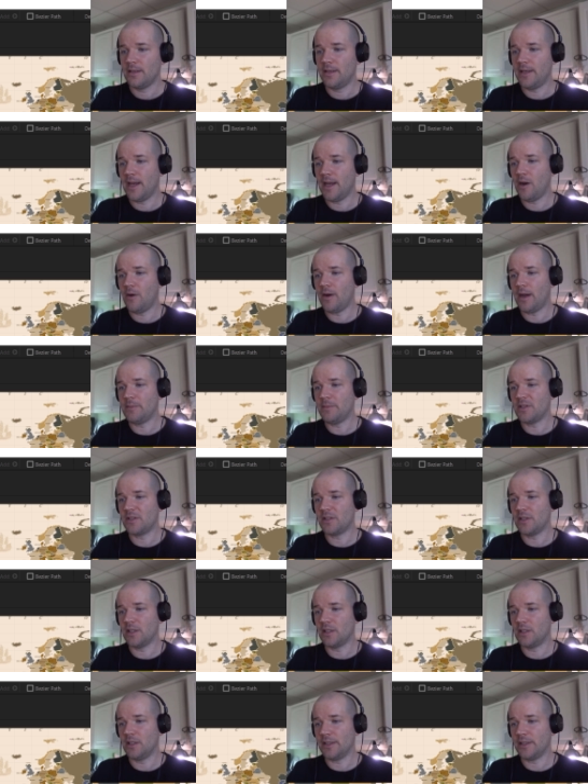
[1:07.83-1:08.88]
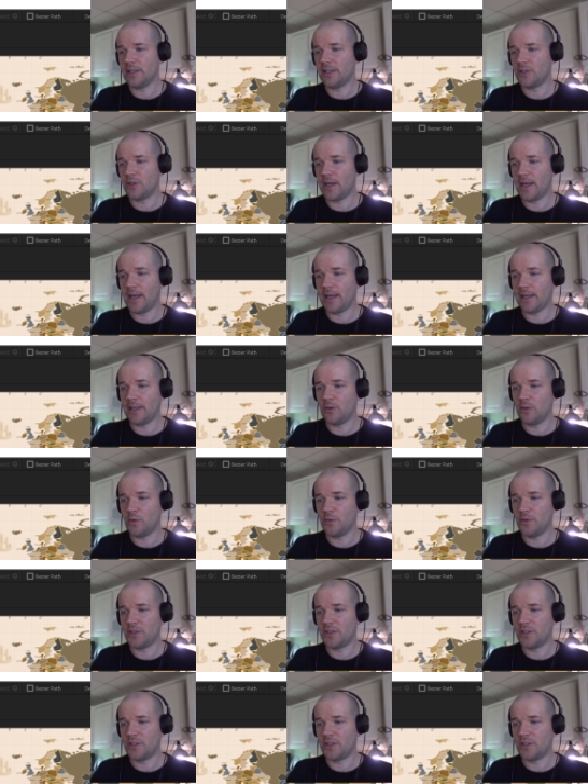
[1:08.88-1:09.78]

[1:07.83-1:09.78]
Now I'm just going to click and drag and hold the